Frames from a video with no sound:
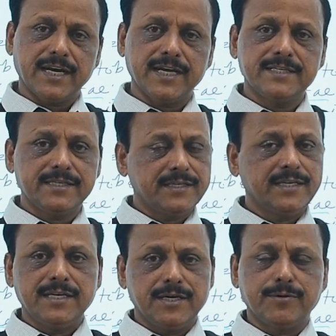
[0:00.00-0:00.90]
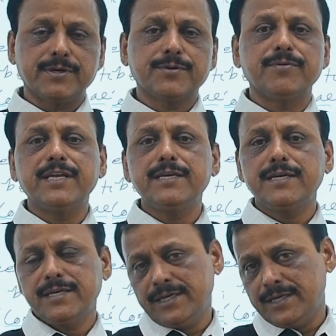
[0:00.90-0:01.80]
and our very
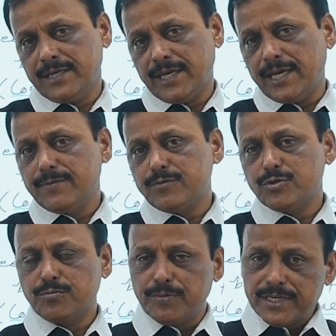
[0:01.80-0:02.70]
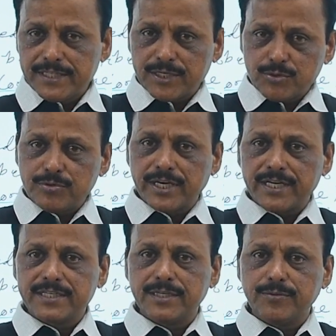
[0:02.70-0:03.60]
aim to bring that two
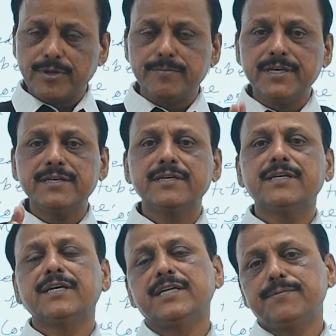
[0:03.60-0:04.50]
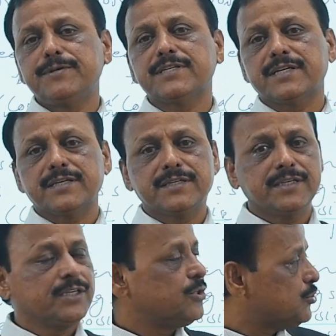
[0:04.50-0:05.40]
character will be defeated
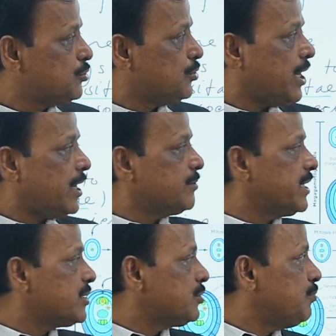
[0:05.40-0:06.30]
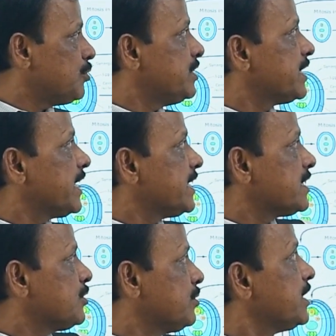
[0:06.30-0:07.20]
to have that both the
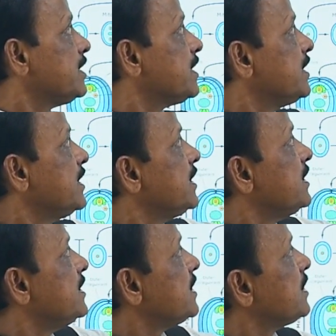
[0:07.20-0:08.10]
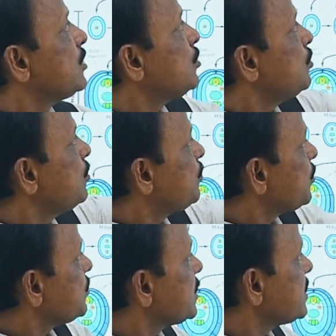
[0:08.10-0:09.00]
character together. These are the two
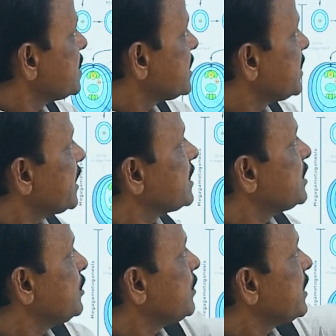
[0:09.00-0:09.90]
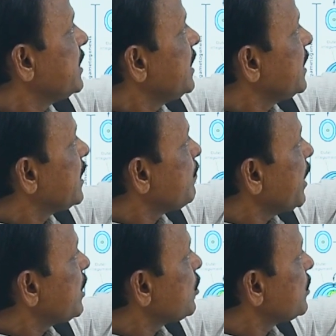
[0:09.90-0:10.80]
processes that is given here.
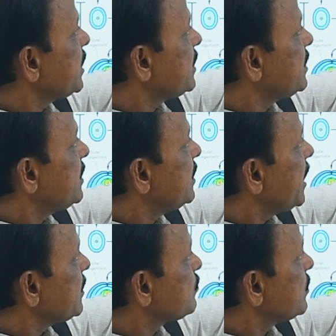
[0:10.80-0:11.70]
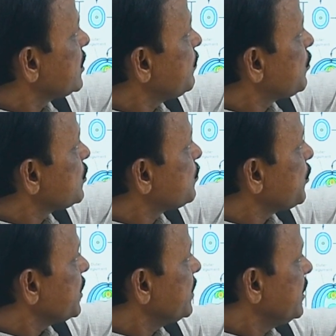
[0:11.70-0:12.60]
Mitotic
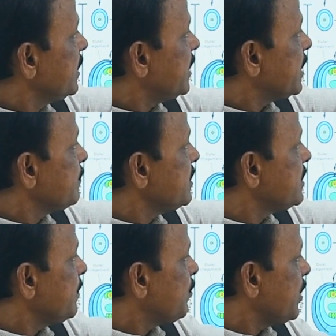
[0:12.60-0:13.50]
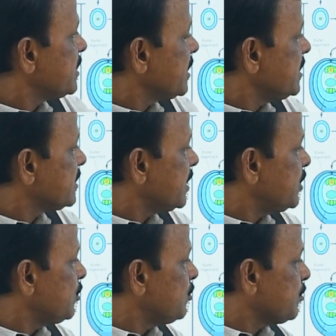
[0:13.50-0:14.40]
diplospore, that means diploid cell is
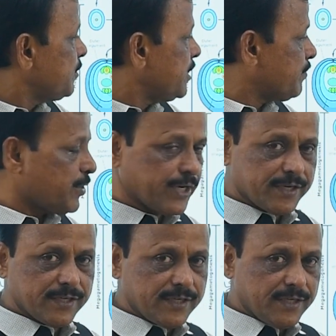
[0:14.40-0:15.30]
continue to be diploid.